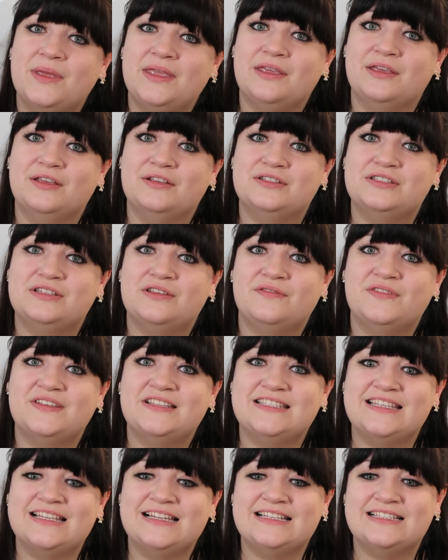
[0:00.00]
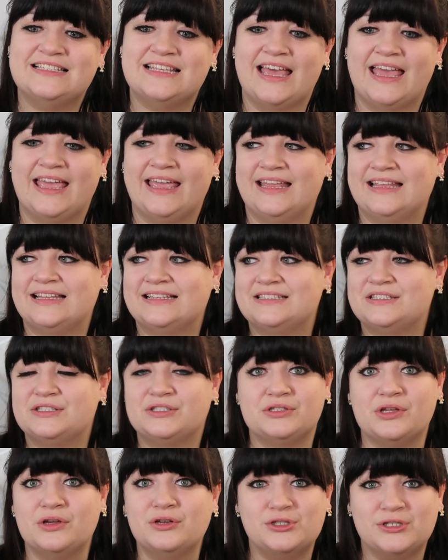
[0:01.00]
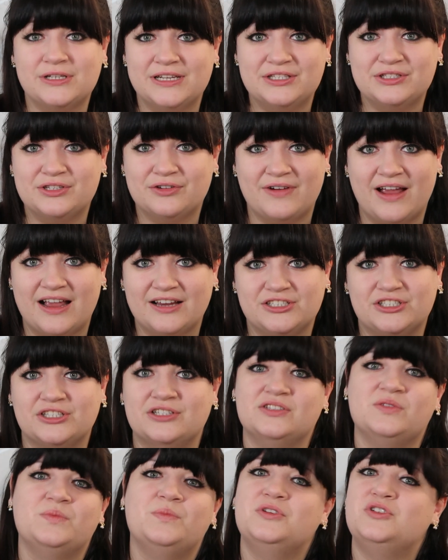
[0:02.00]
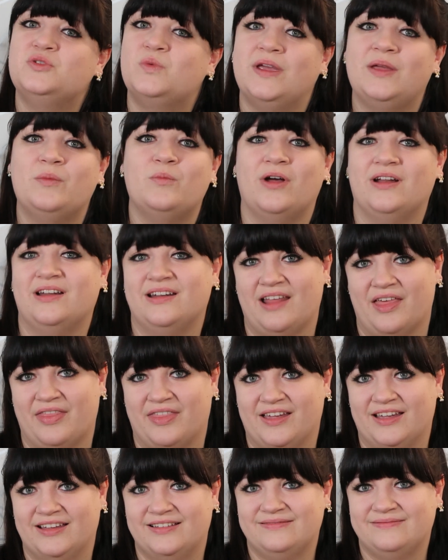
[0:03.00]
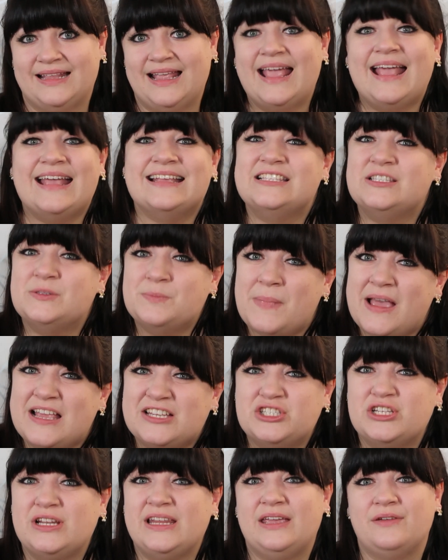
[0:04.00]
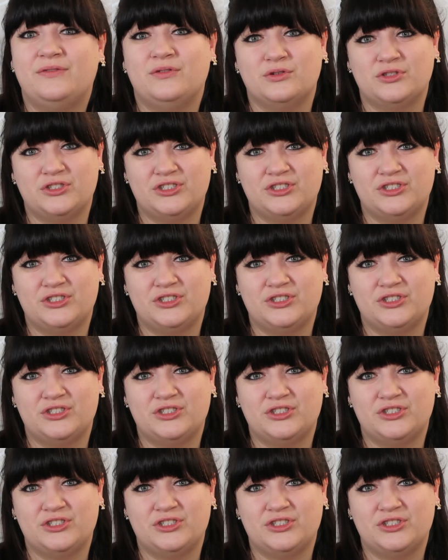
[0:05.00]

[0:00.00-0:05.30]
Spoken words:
be used to facilitate social interactions between one another, especially if your